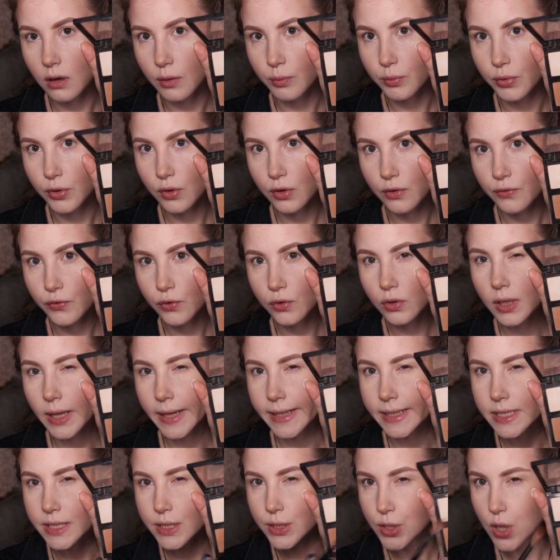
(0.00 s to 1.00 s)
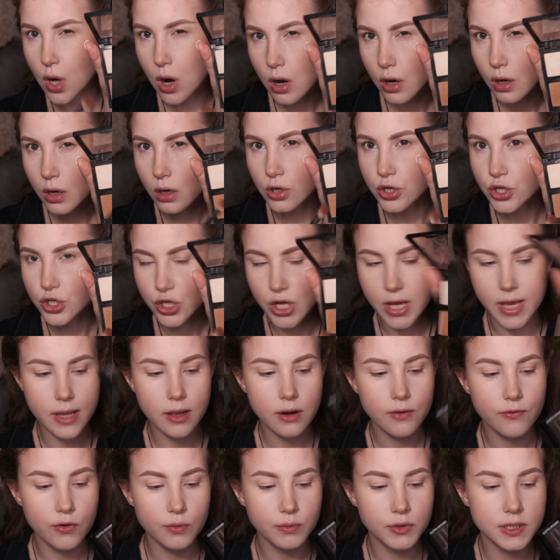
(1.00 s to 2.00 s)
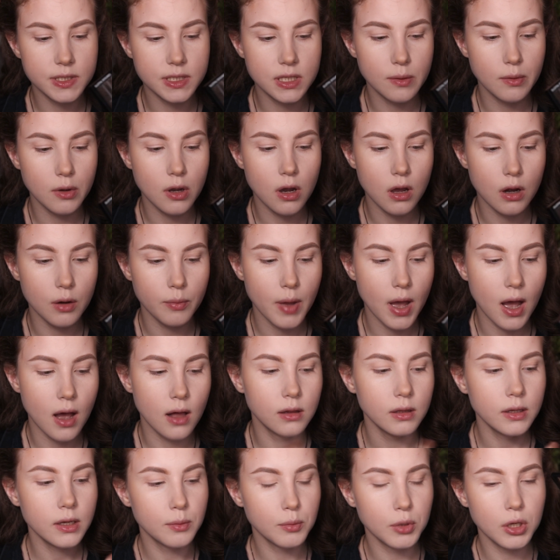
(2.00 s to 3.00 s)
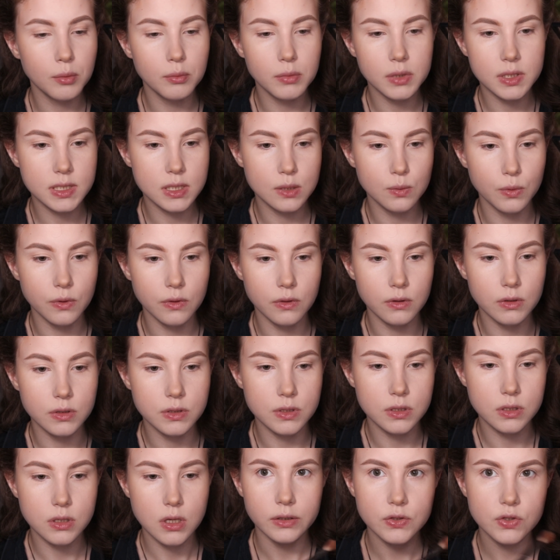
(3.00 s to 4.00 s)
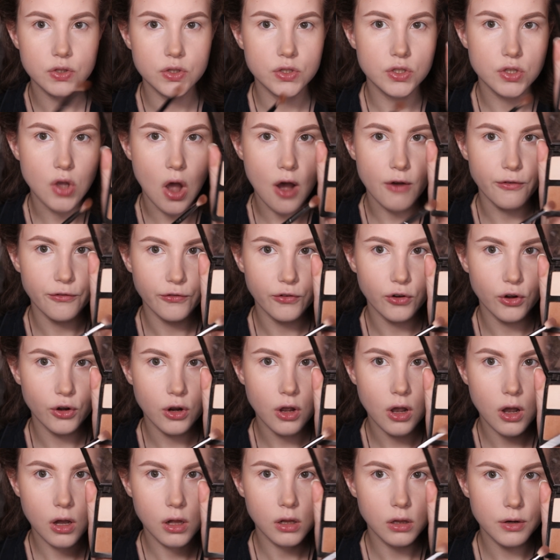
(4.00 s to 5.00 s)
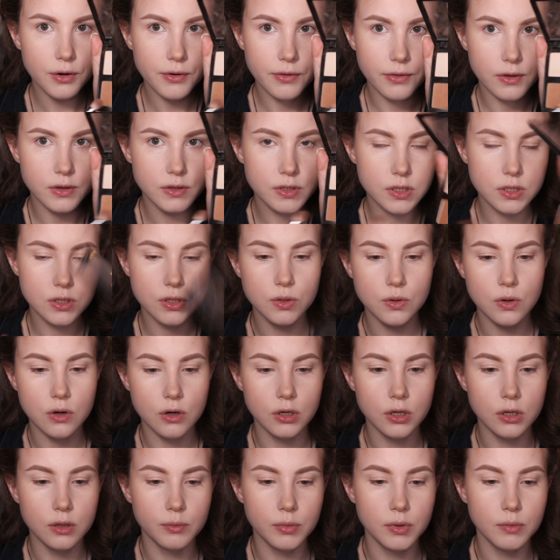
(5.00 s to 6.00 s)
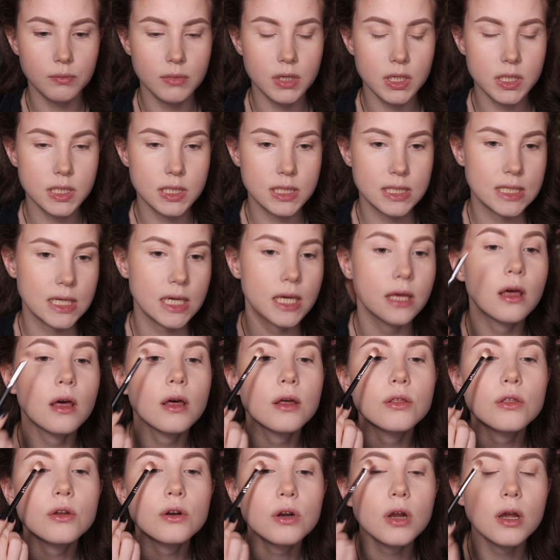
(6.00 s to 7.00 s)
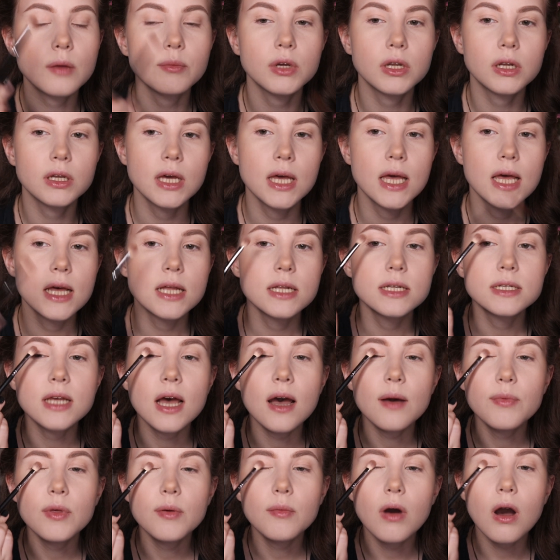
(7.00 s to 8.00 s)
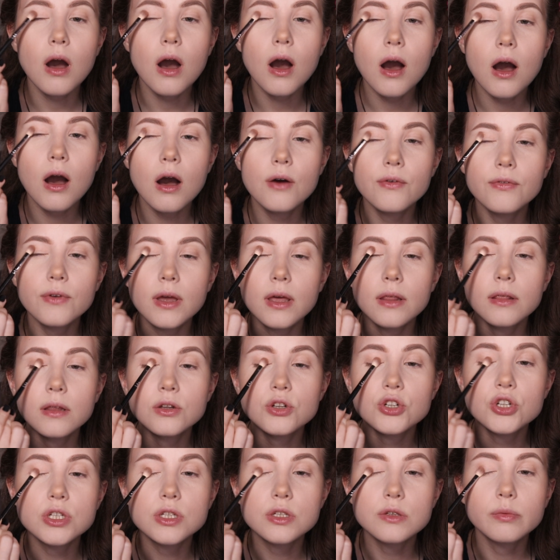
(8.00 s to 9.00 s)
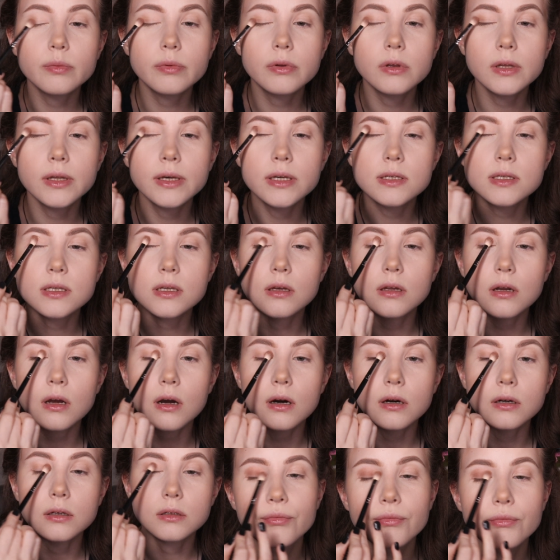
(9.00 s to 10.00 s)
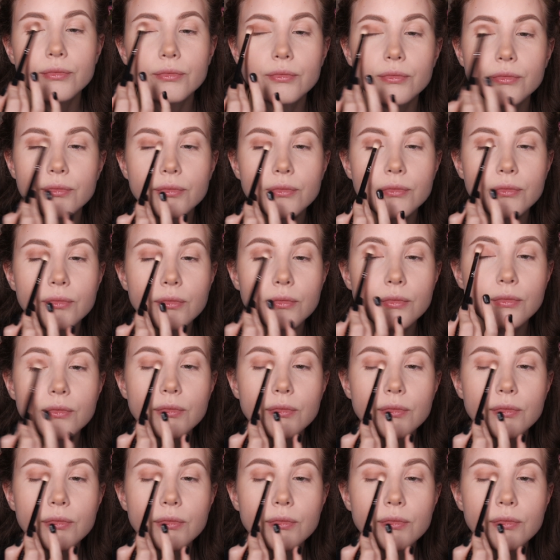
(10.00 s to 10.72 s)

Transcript: beautiful like darker shade from the same kind of palette. I'm gonna mix it with this softer color. These two are gonna be mixed together. I'm gonna tap them off and then just place it on top.